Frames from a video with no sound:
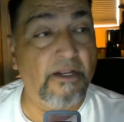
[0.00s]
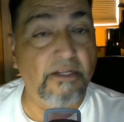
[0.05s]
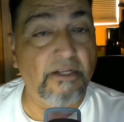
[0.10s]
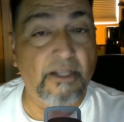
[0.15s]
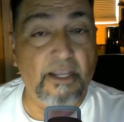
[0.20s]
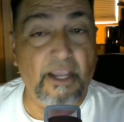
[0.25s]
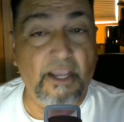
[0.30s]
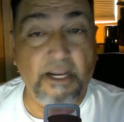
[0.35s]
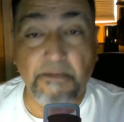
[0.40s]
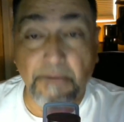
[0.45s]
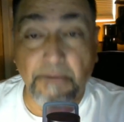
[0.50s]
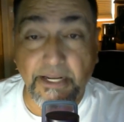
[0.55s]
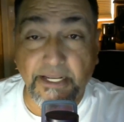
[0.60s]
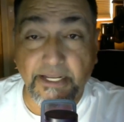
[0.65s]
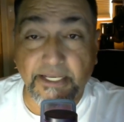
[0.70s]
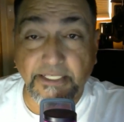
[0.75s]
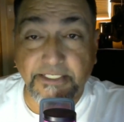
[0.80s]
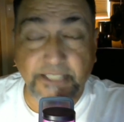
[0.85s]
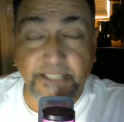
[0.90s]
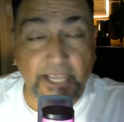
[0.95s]
anybody
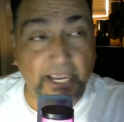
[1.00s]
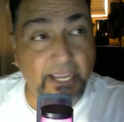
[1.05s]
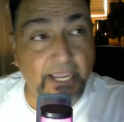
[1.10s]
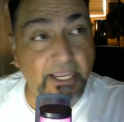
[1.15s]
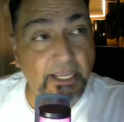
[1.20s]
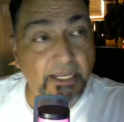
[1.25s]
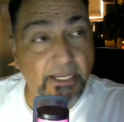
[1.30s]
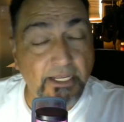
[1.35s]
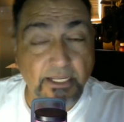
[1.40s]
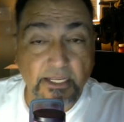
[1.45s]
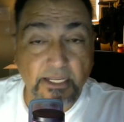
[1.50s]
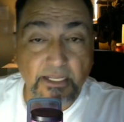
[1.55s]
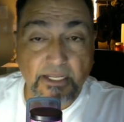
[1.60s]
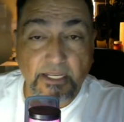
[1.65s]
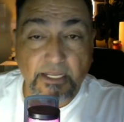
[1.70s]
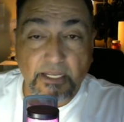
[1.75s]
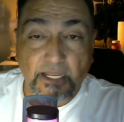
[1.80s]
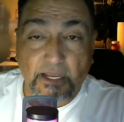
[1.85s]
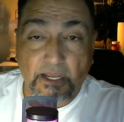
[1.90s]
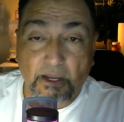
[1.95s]
can say
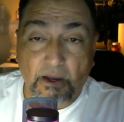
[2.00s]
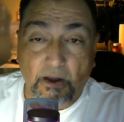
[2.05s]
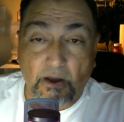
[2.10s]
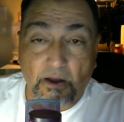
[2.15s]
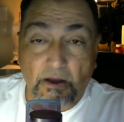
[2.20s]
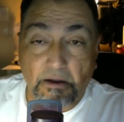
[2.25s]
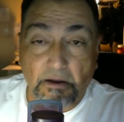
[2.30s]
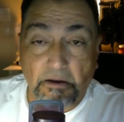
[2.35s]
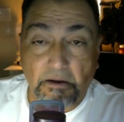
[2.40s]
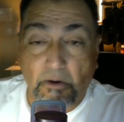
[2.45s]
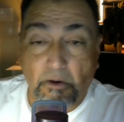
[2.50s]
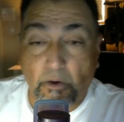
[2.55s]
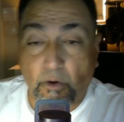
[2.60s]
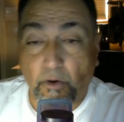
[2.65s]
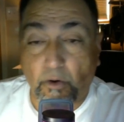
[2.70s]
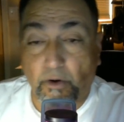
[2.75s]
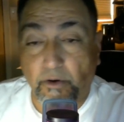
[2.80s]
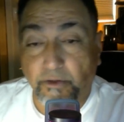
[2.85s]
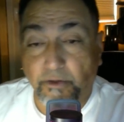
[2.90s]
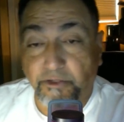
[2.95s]

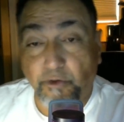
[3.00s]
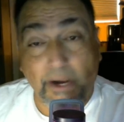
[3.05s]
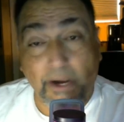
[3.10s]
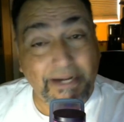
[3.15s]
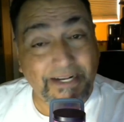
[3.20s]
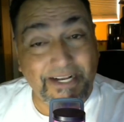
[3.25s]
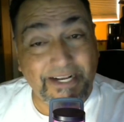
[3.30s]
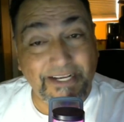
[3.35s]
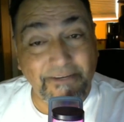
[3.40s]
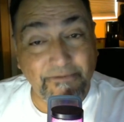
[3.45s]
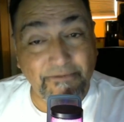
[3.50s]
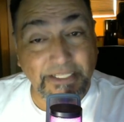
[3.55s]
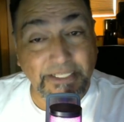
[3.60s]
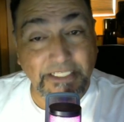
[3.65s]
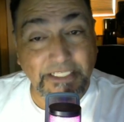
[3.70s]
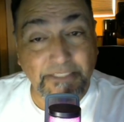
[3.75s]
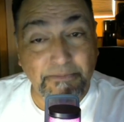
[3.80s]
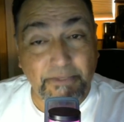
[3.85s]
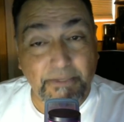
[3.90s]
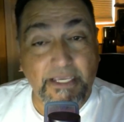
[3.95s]
or try to
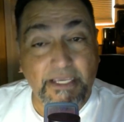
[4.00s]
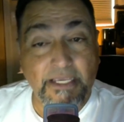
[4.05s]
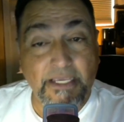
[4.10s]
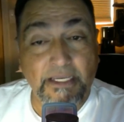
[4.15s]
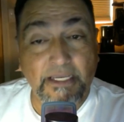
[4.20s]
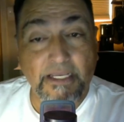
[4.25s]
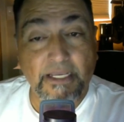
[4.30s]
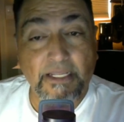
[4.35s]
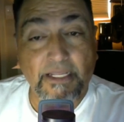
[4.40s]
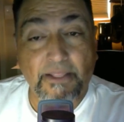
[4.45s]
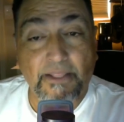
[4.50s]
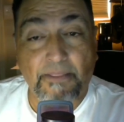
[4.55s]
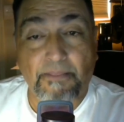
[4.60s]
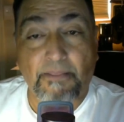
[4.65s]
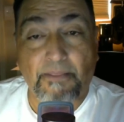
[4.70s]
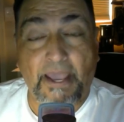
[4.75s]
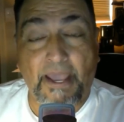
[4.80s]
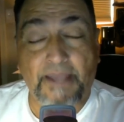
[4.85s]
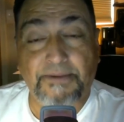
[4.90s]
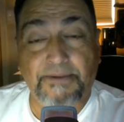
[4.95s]
convince me
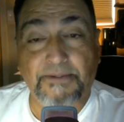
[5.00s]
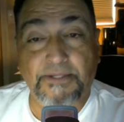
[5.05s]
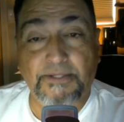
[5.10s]
that